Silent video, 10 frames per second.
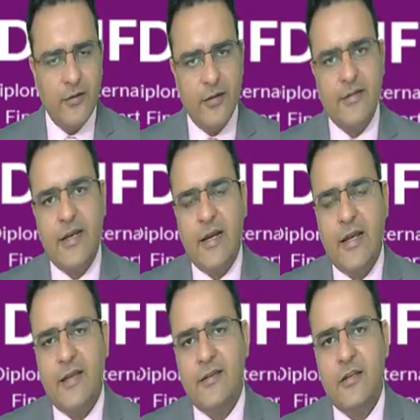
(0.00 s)
The second
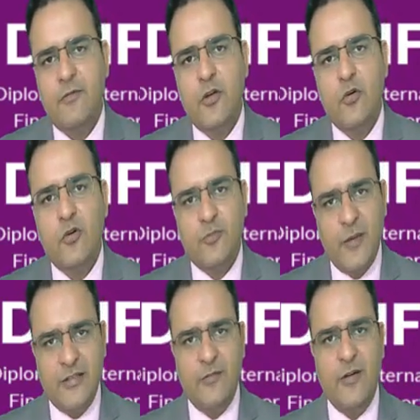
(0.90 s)
case is if we know
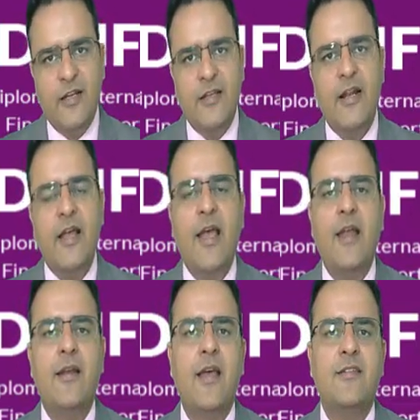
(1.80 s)
specifically that
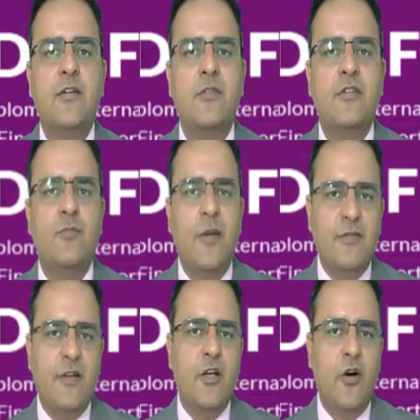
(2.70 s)
an asset which
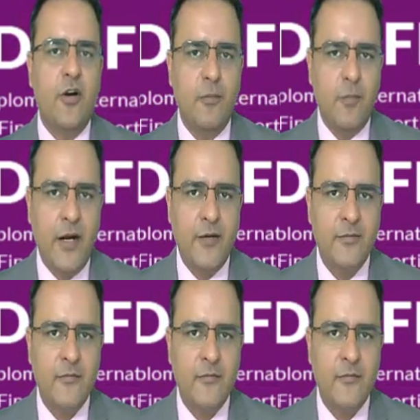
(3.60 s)
specifically got impaired.